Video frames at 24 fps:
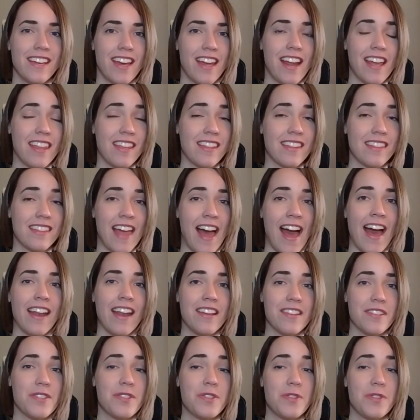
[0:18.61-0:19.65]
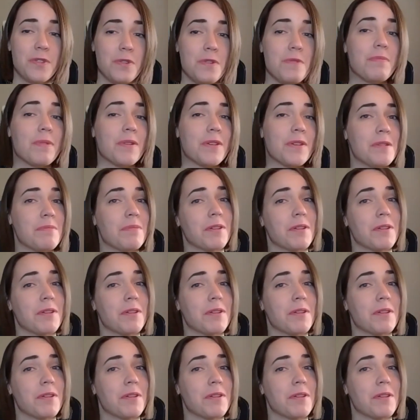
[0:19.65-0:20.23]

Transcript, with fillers: And I think that is super duper